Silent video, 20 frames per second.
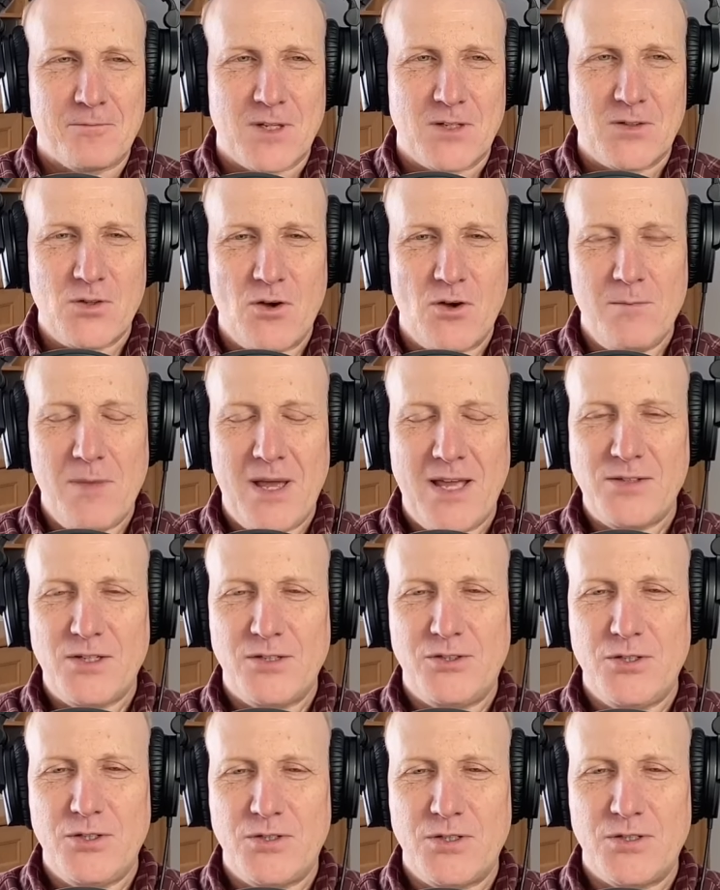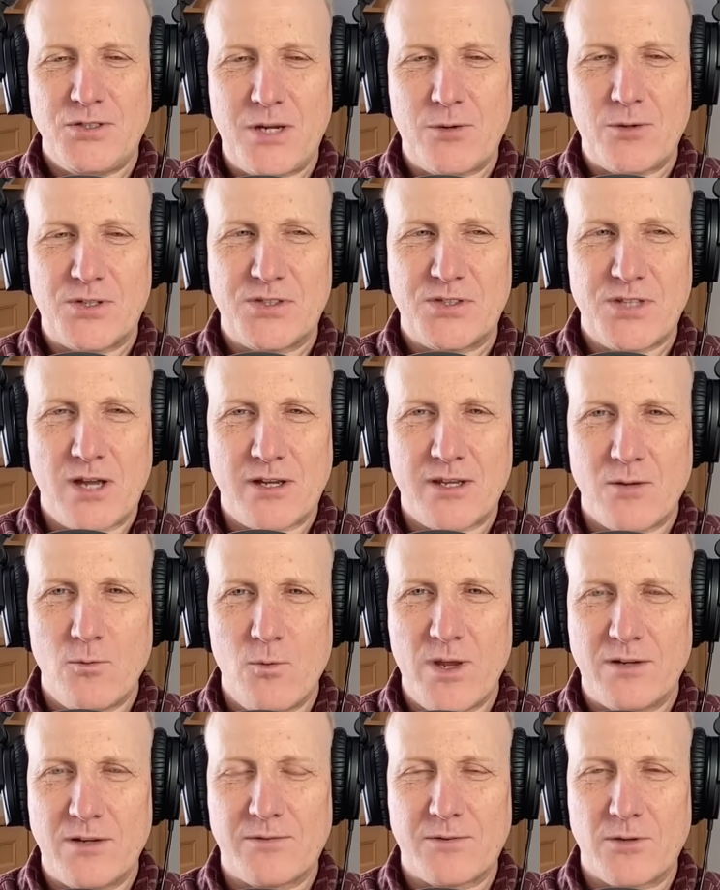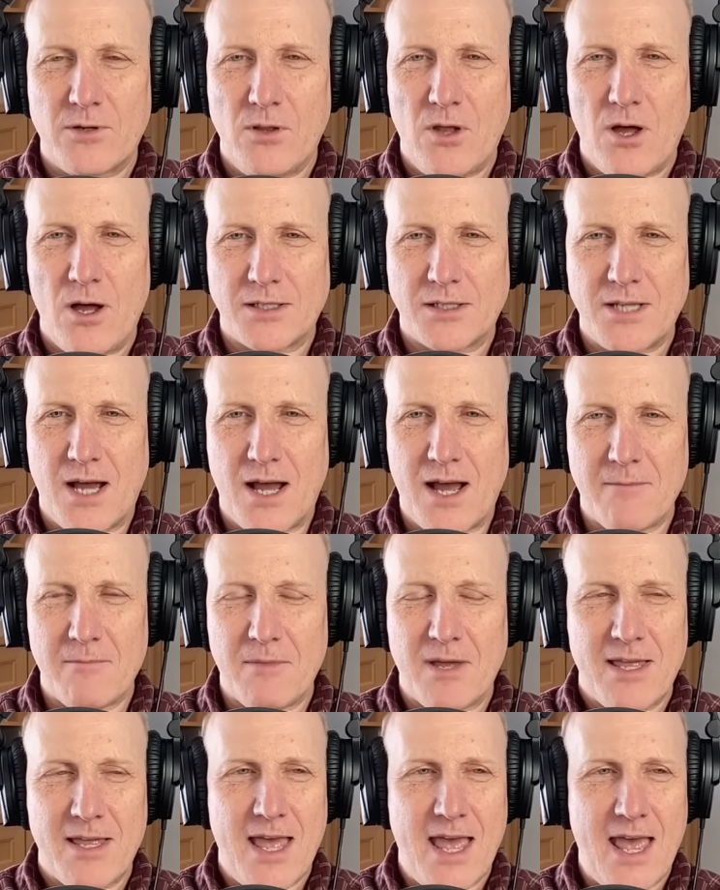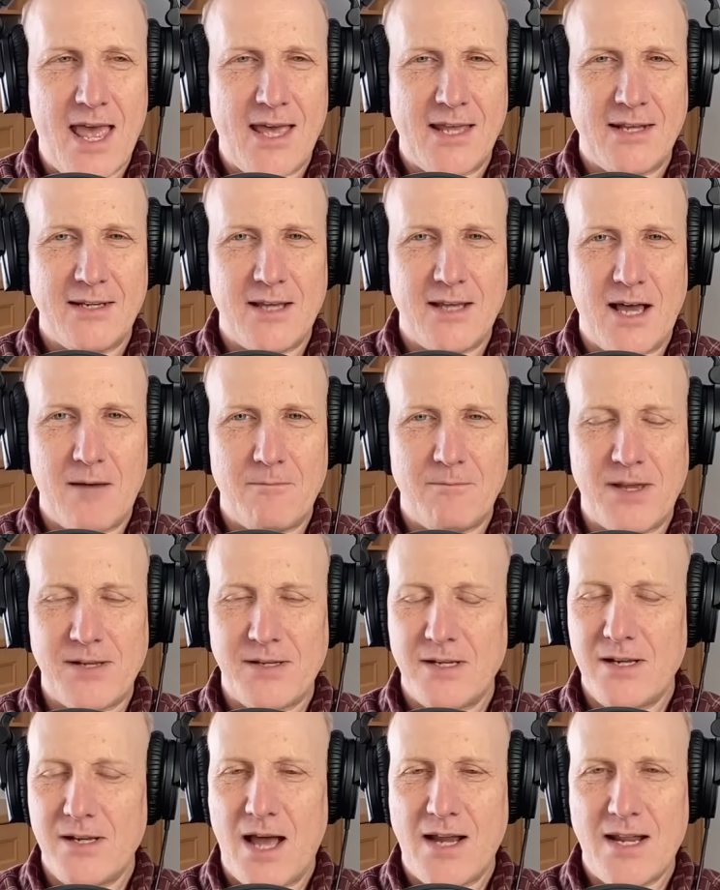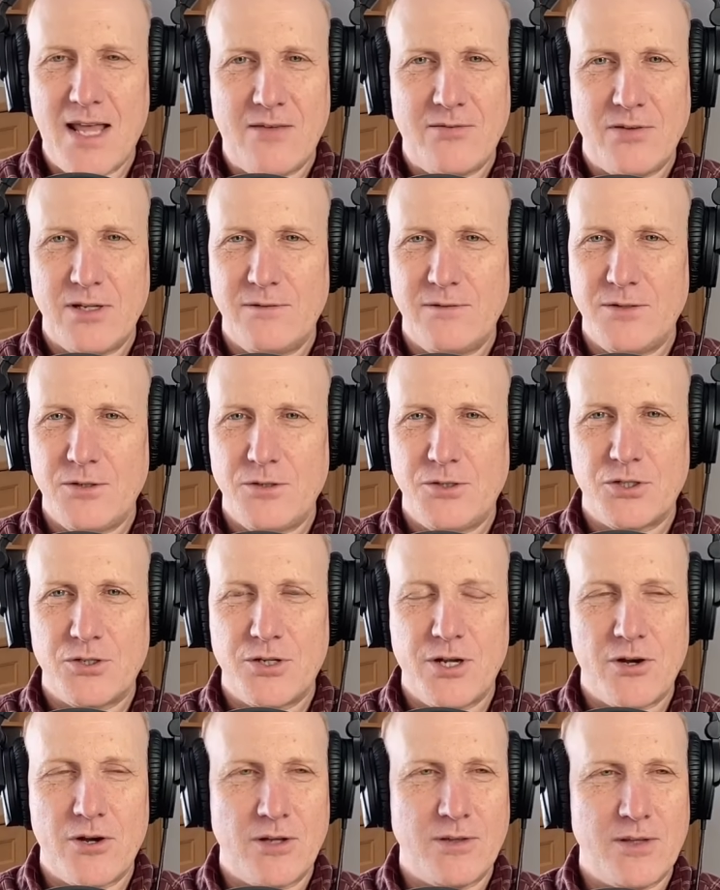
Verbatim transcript: So in Massachusetts, they were sucking wind for a long time, and um, they did not have any future here.